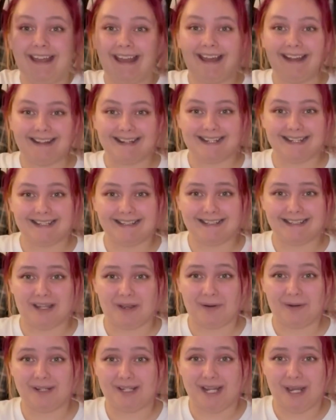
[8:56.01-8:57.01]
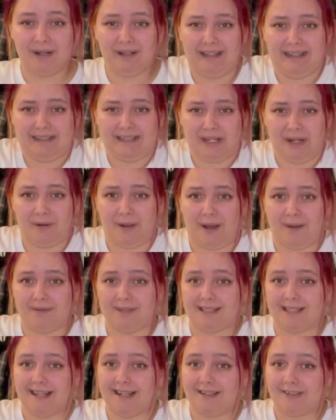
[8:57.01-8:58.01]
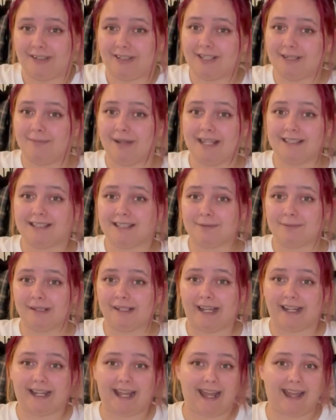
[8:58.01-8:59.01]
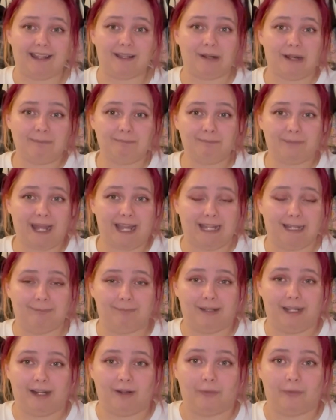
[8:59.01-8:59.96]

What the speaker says: And I didn't know until like 2 hours later, and she messaged me like, hey, you haven't paid me.